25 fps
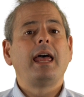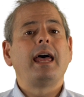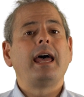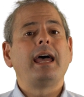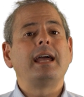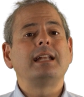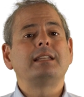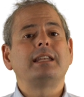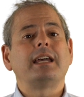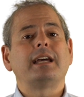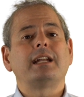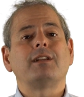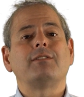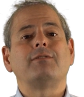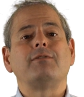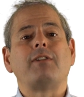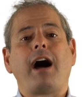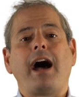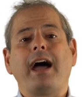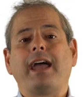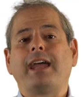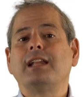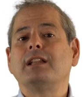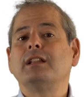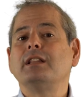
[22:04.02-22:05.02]

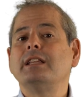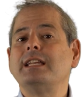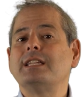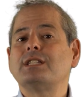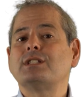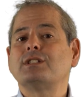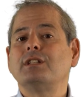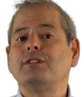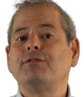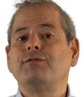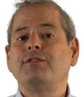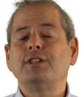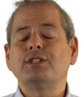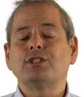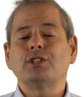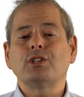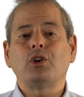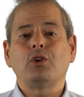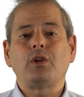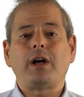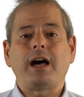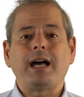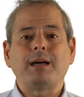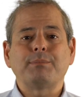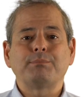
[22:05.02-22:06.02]
identify and list the
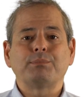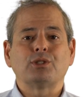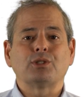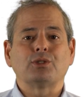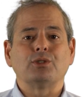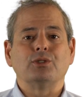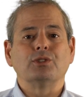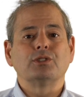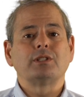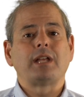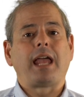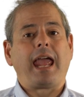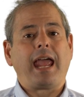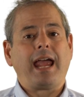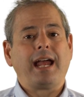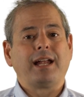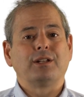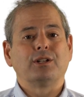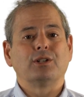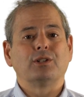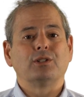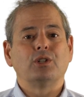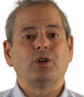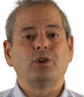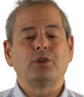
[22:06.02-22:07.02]
physical obstacles and
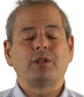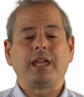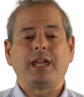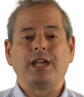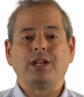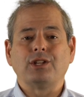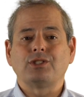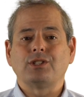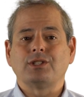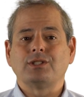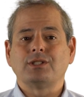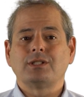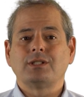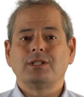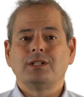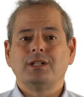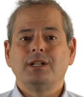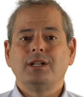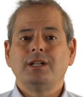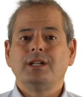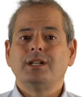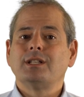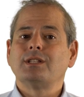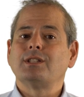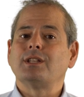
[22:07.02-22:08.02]
their locations,
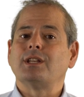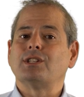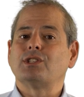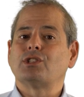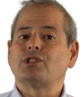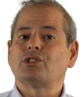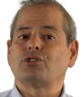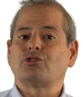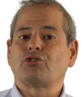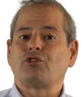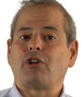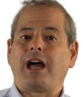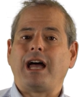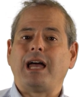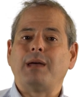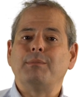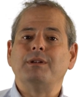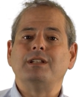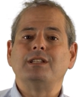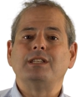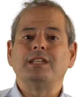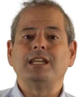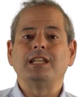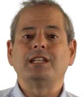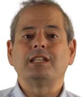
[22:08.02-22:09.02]
describe
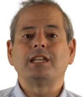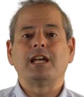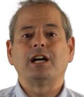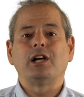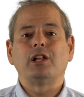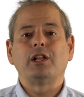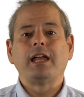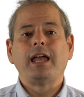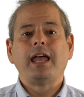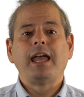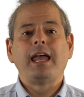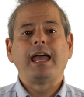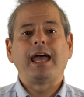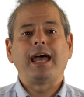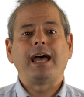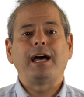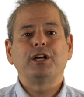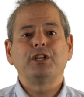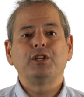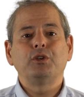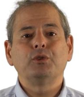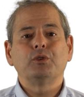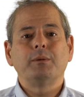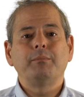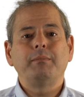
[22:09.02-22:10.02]
in detail how
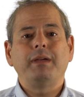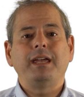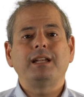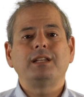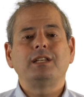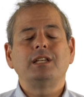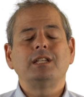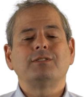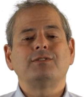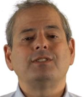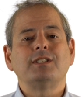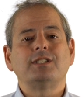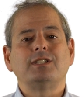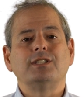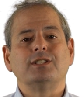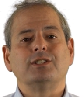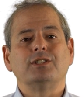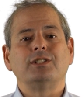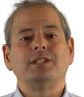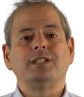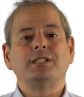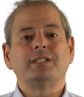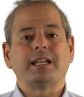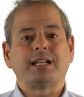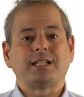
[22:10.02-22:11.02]
you will make these
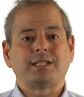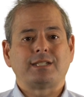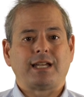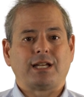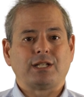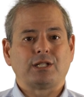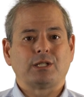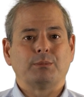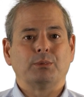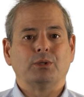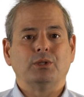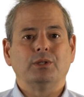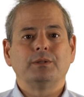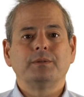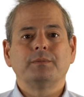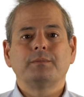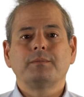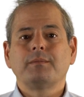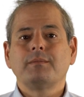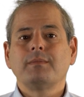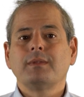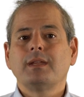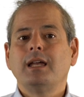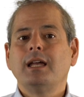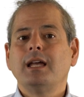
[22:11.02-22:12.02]
facilities accessible,
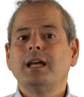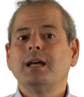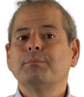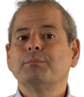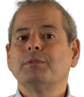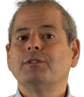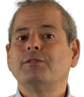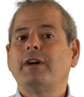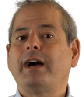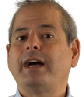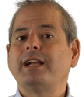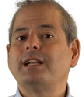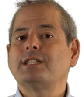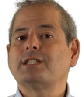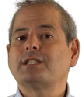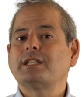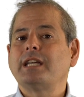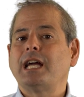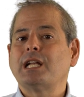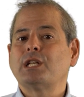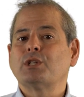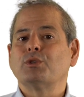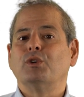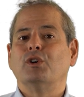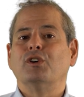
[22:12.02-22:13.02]
provide a
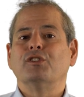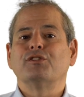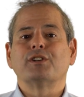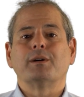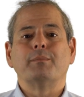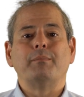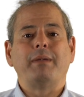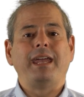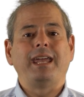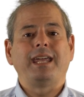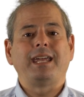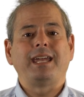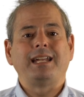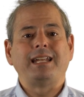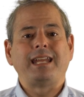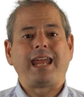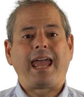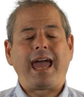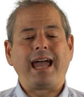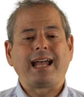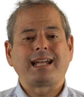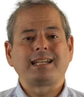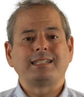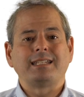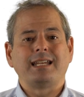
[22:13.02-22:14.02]
schedule for making the
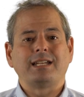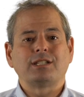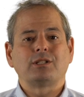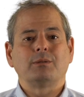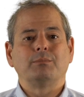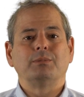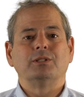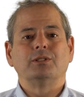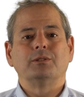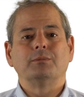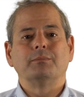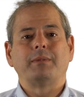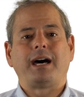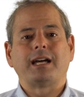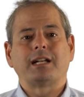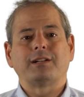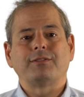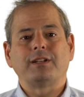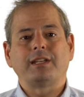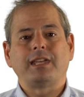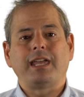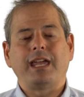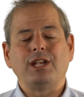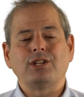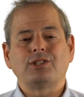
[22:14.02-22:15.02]
accessible
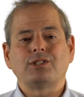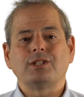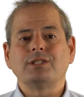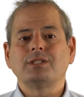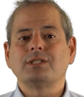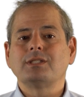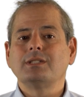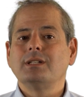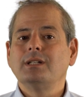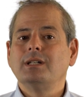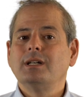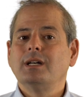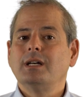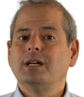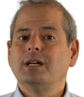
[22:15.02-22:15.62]
modifications,